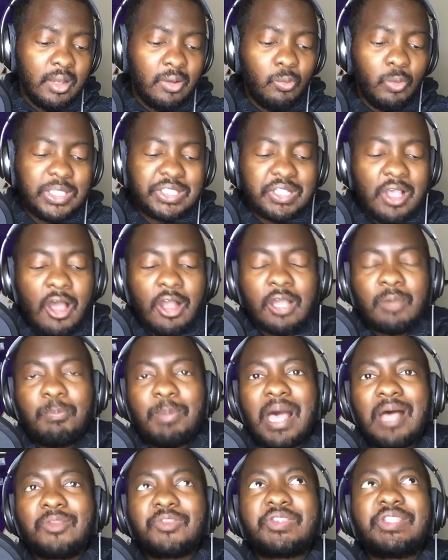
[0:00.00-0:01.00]
We talk
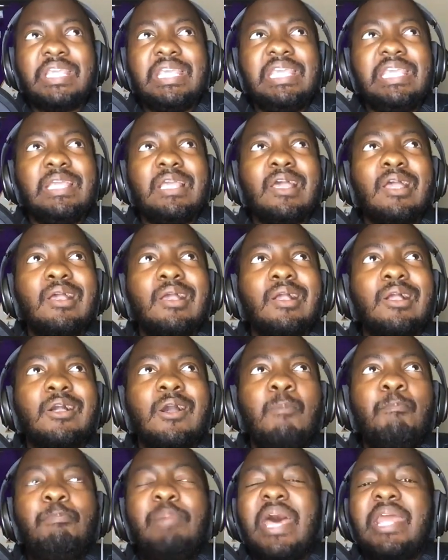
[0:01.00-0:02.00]
about the
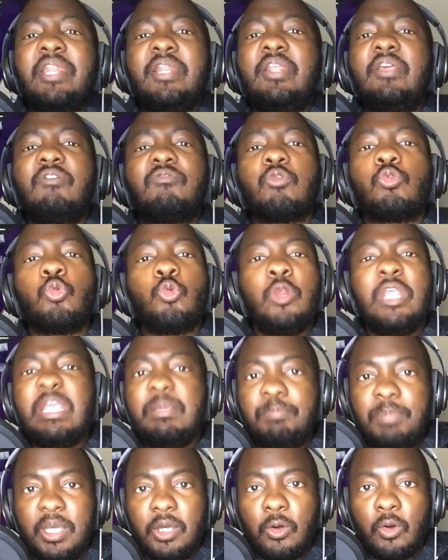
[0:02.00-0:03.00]
competitive
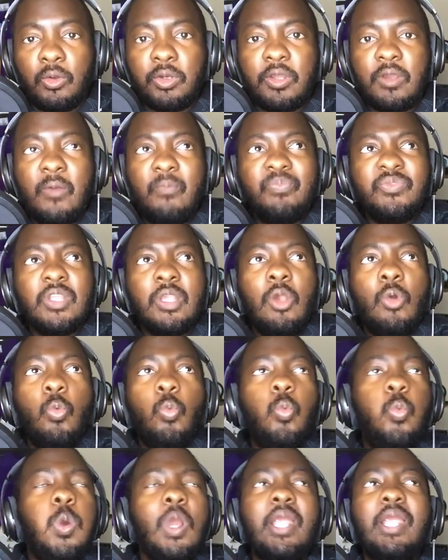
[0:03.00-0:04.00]
rebuild.
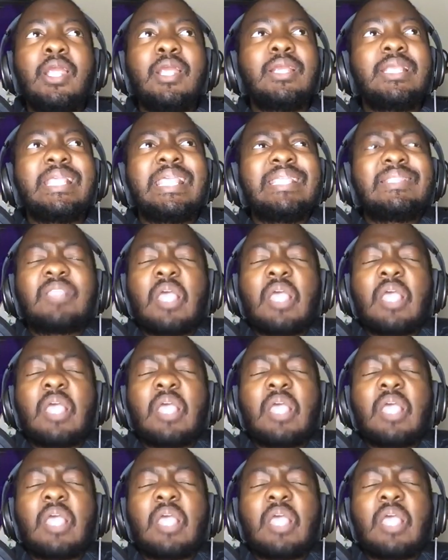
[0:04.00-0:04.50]
We're